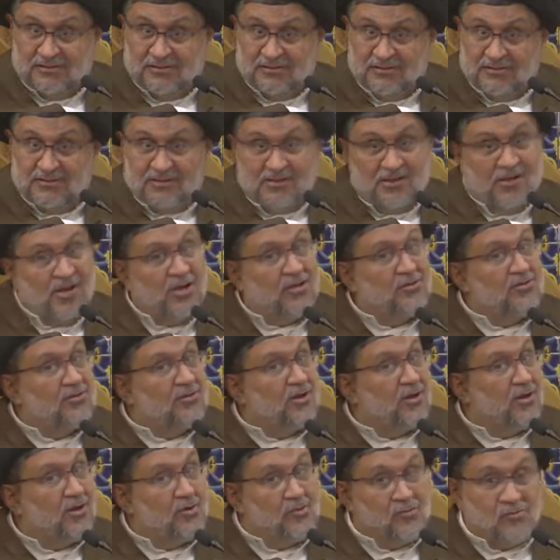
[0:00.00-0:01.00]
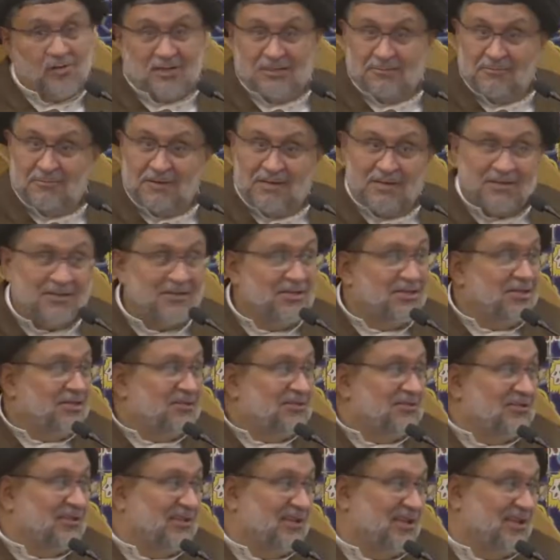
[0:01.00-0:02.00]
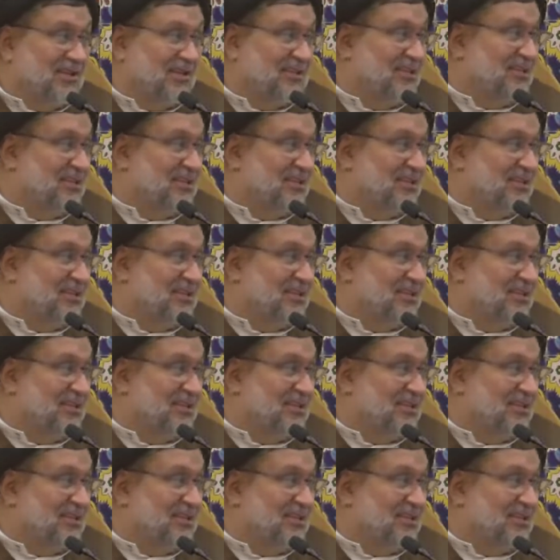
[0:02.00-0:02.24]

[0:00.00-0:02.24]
Allahu Akbar, there he